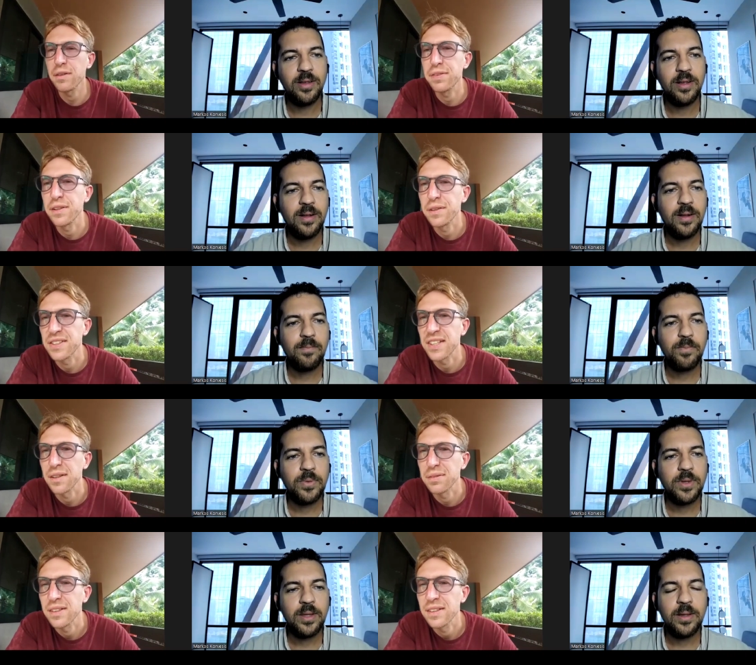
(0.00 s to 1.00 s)
Speaker 1: interview
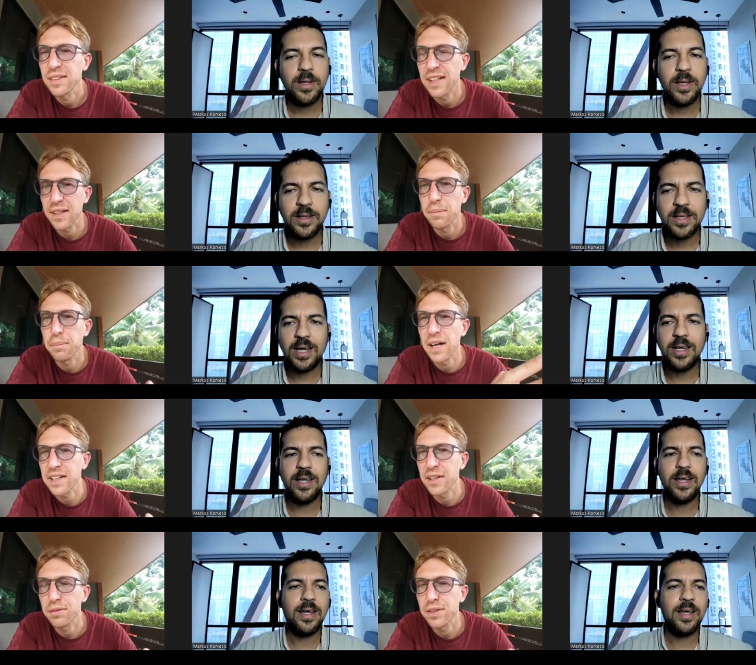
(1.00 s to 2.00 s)
itself, like it a can, mock
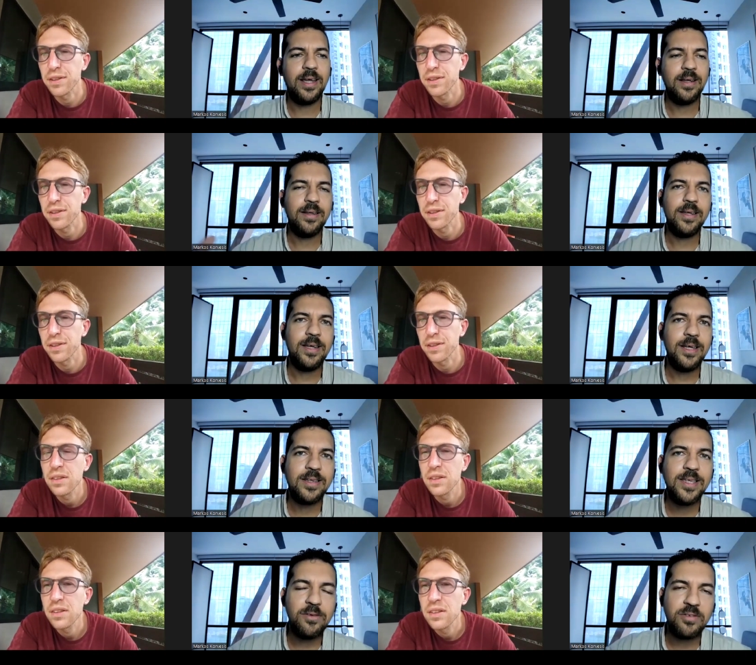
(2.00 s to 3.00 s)
uh, interview.
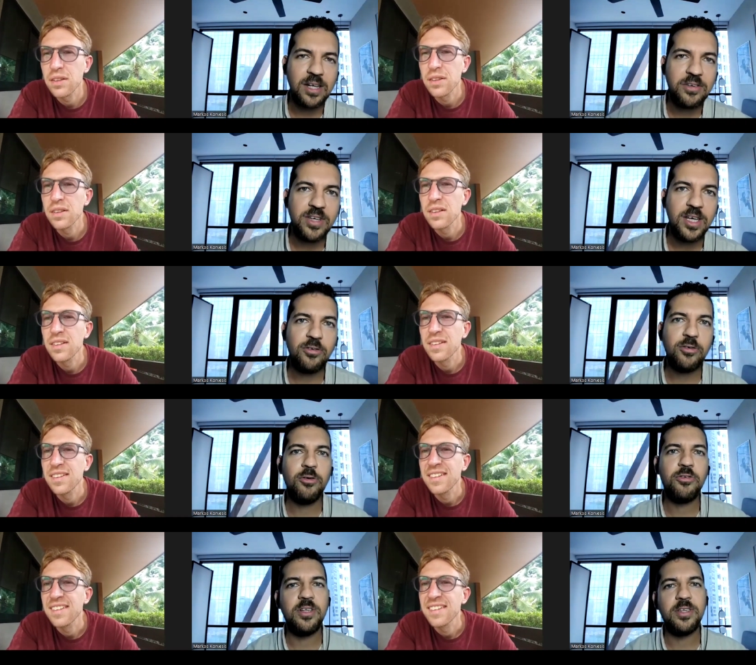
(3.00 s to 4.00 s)
Speaker 2: It gives
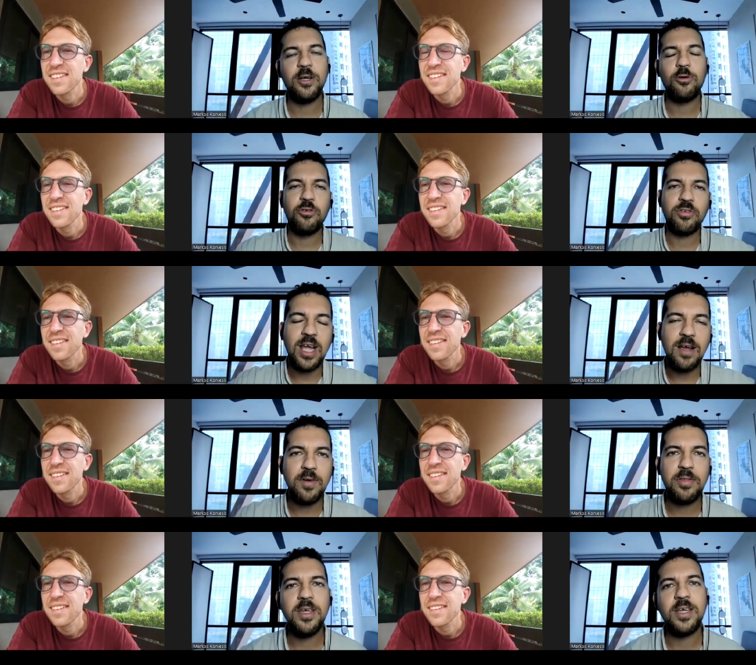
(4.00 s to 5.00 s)
suggestions. It records
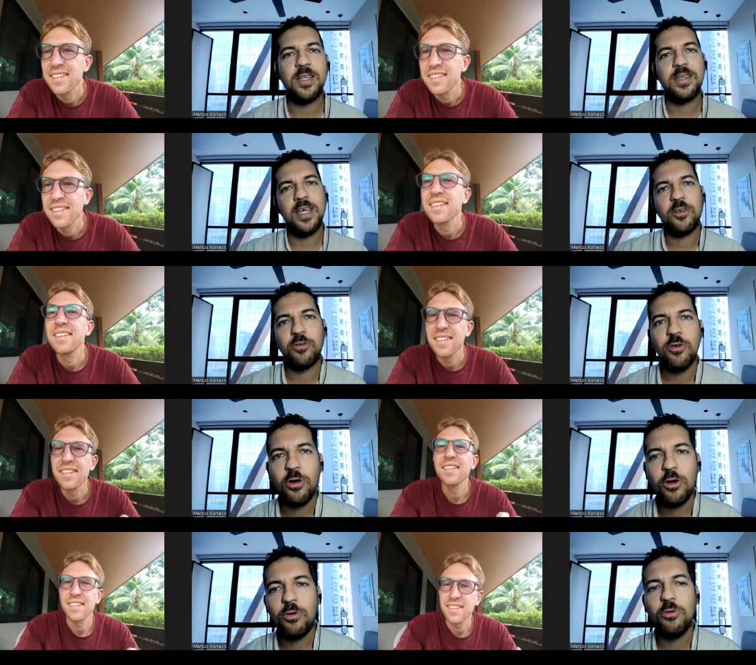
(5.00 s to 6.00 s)
everything. It takes
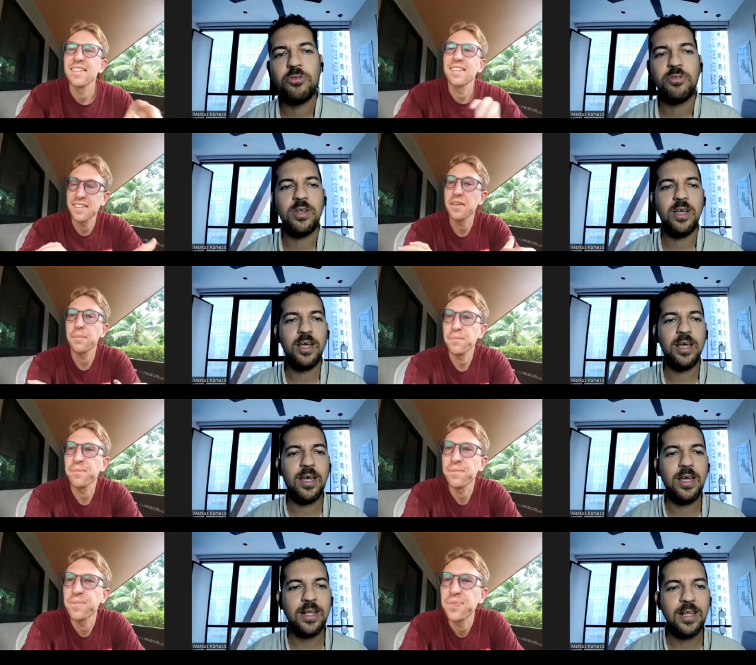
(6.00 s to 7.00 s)
notes. Uh,
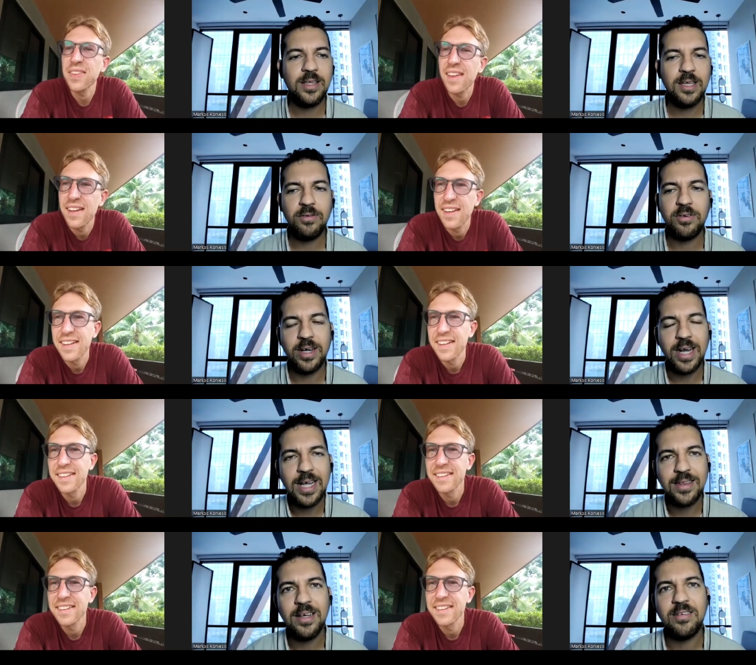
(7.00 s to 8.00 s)
it gives
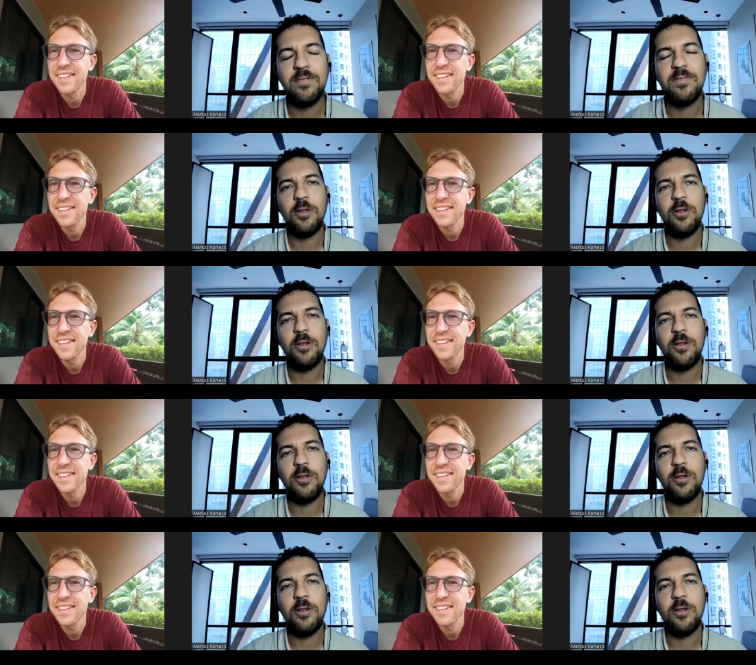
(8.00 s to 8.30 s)
ratings,